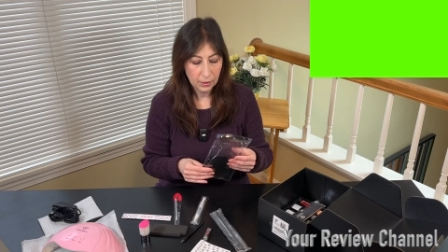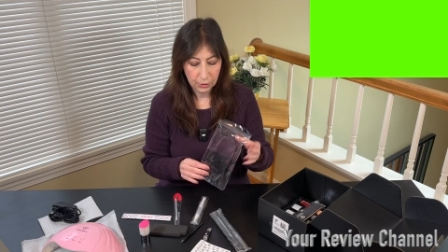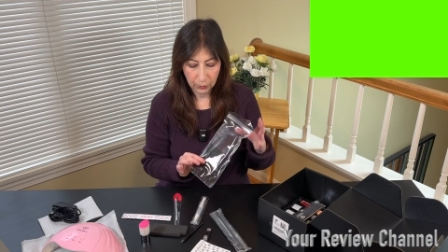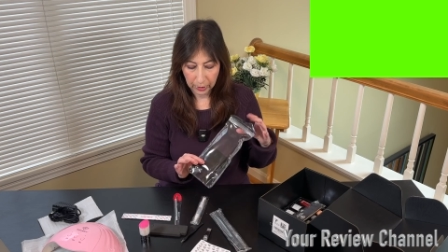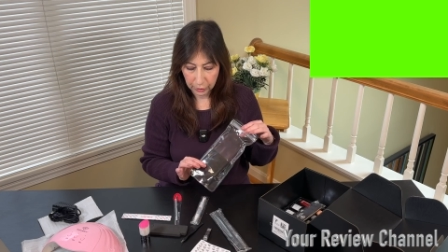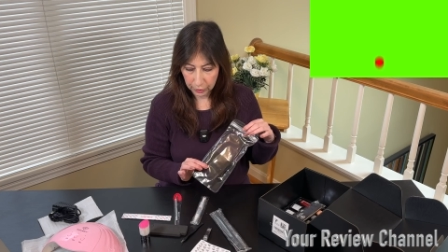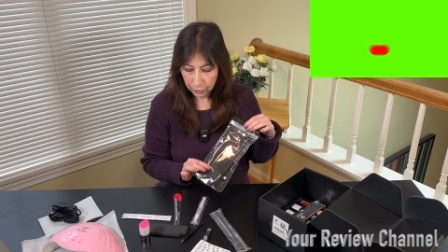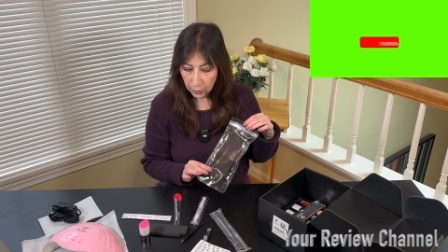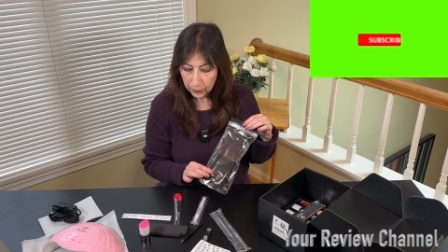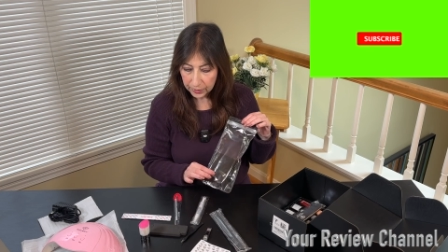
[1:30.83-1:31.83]
So I just
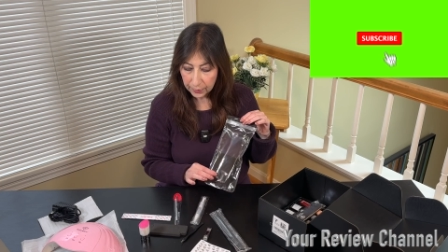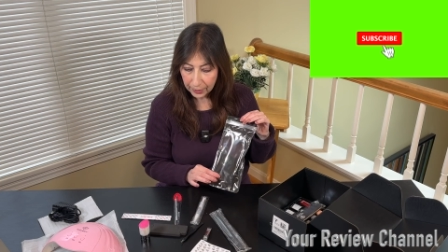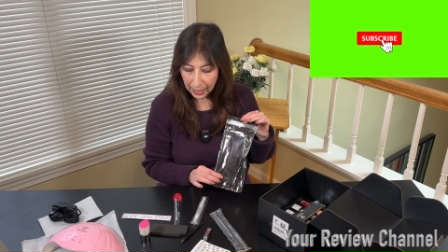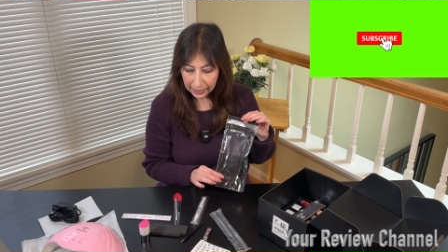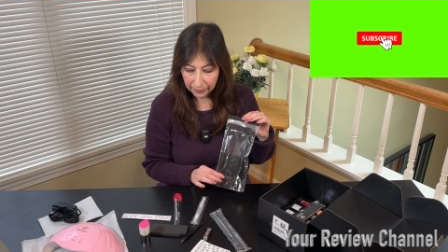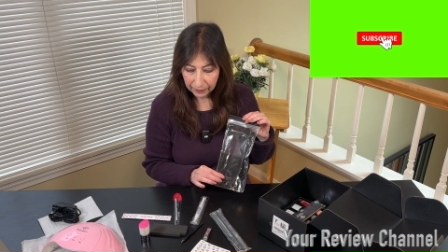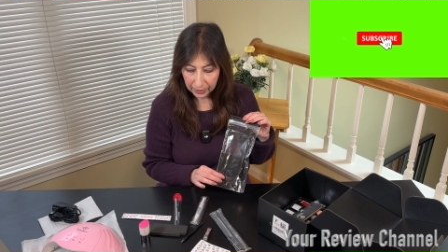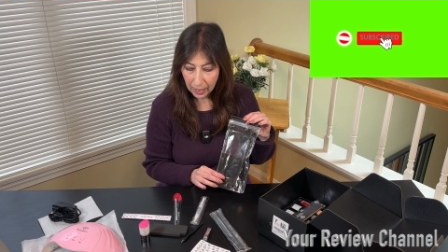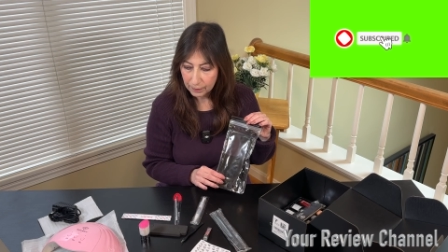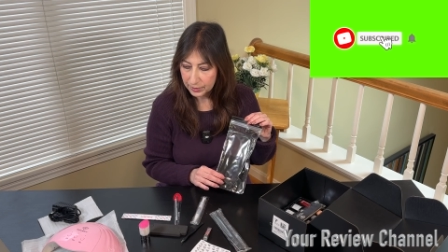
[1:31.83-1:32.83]
opened the packet that
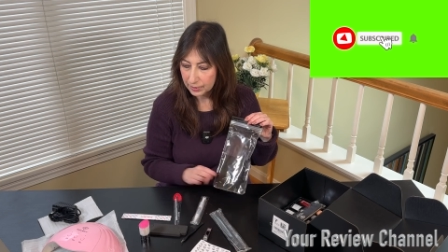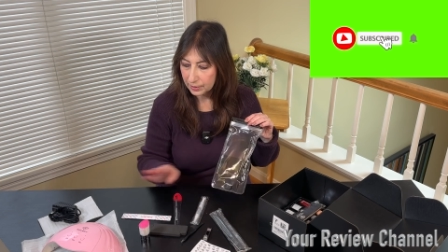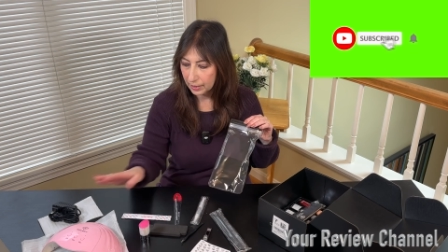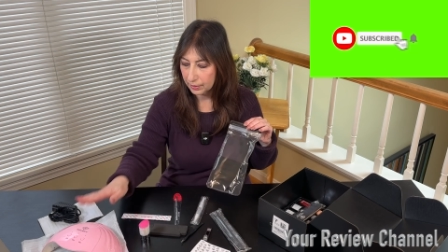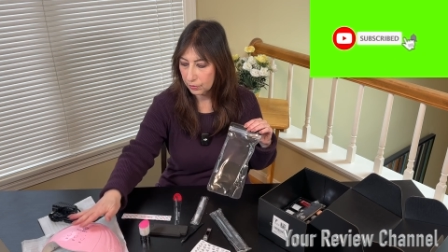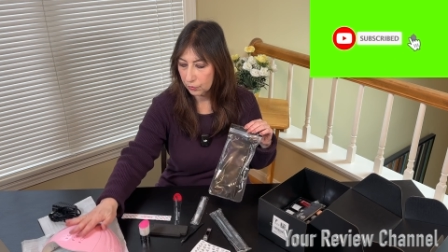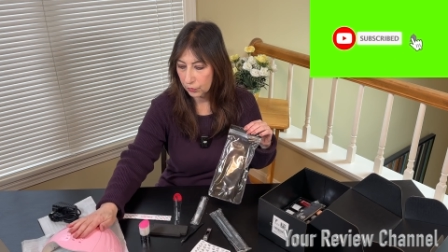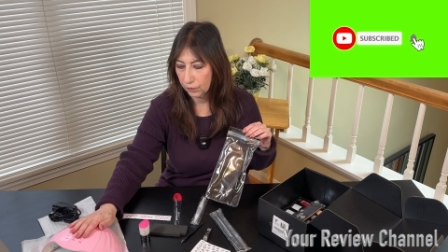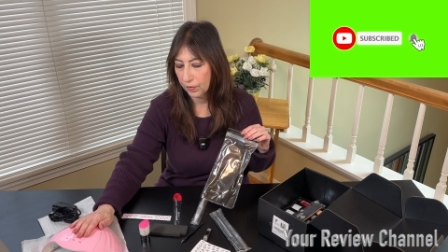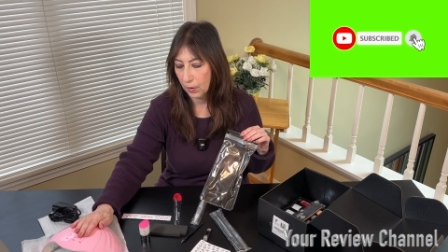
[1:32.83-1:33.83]
comes inside.
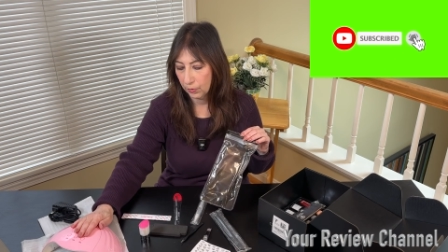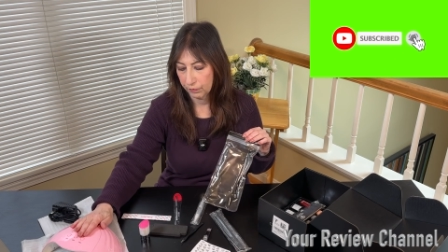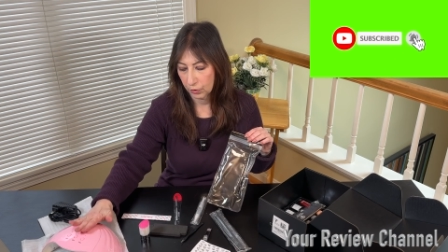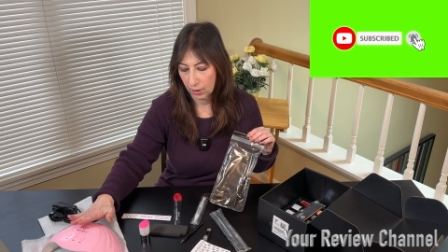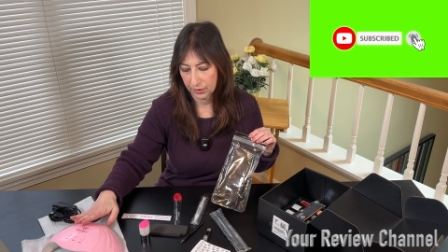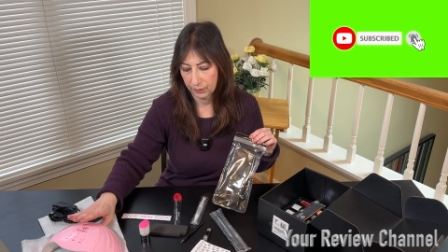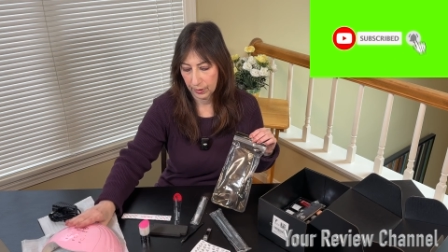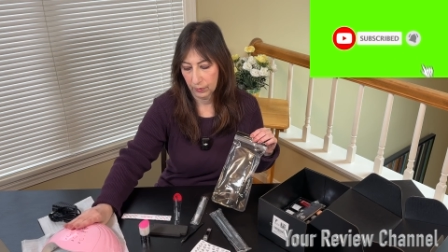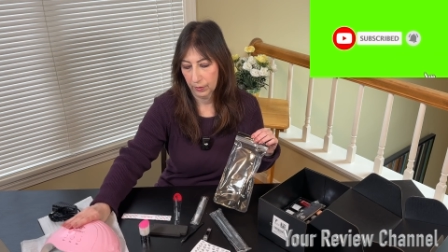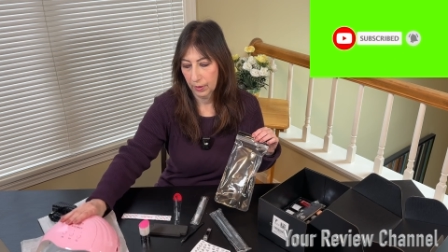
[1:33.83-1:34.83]
So far we've talked
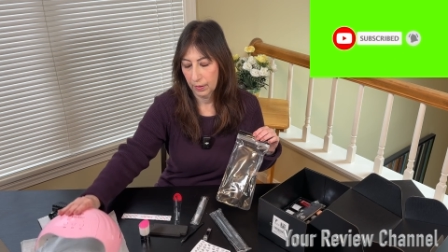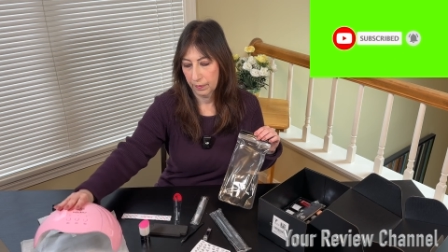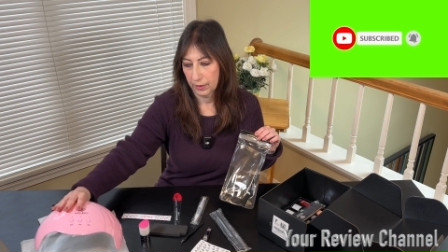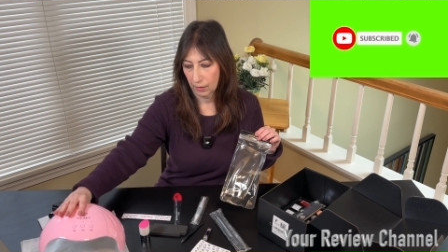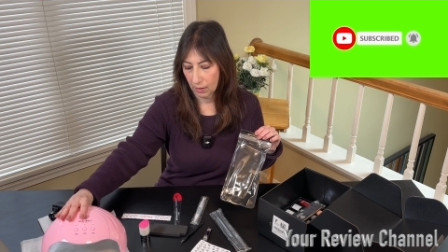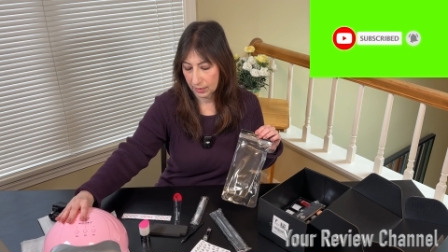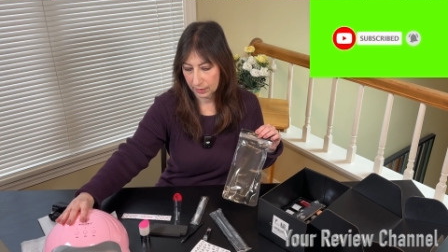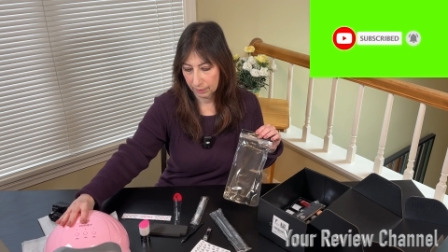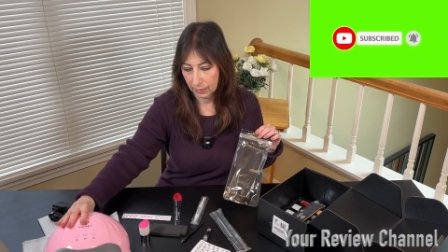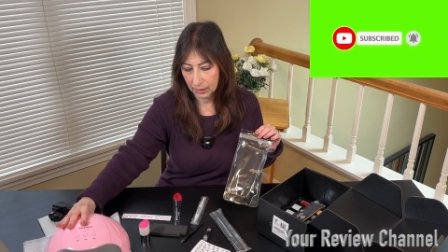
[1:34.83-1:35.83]
about the
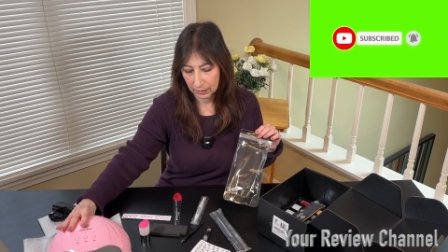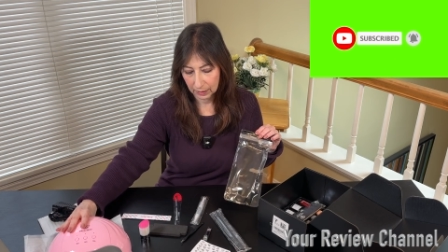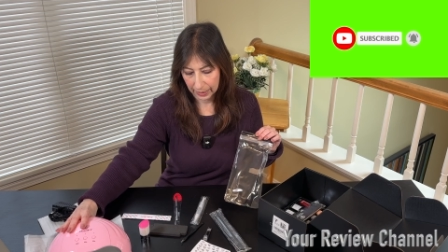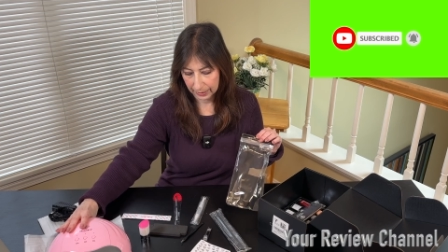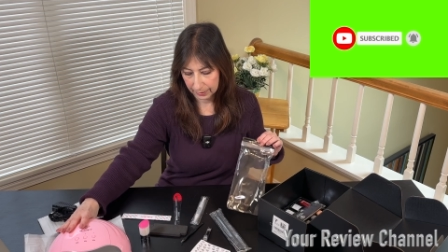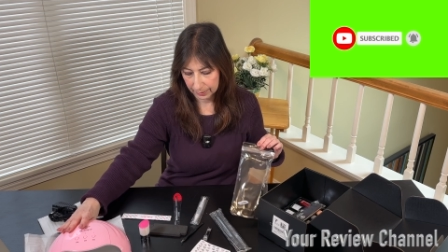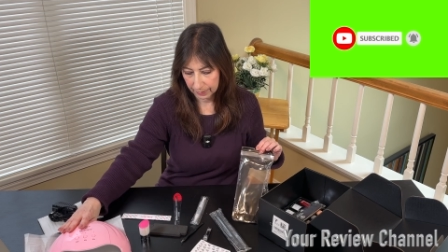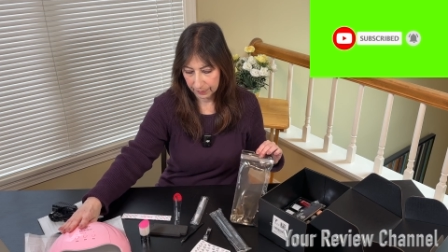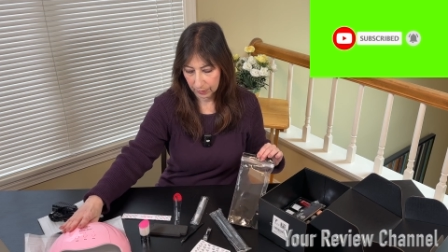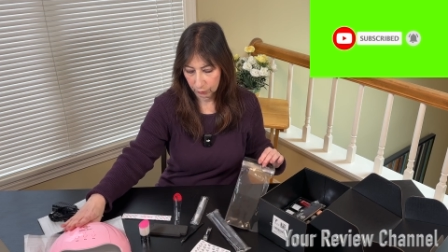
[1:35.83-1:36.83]
awesome light
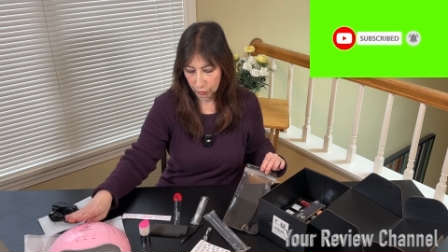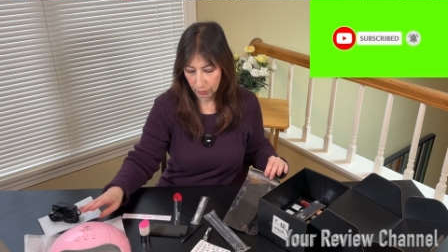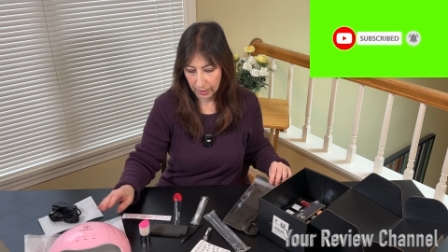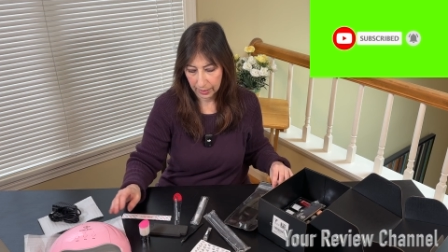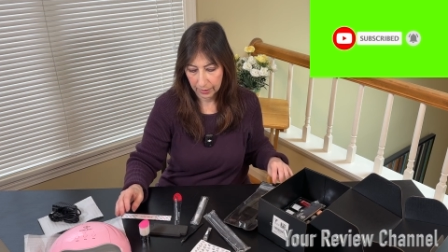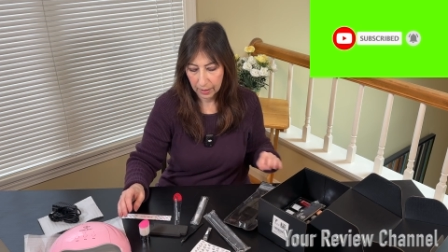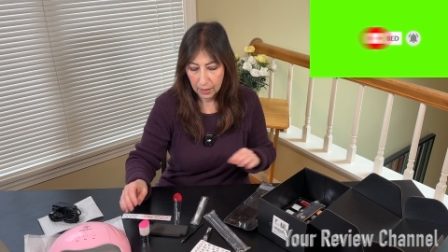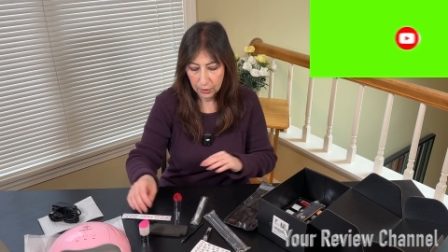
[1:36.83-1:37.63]
that'll dry it.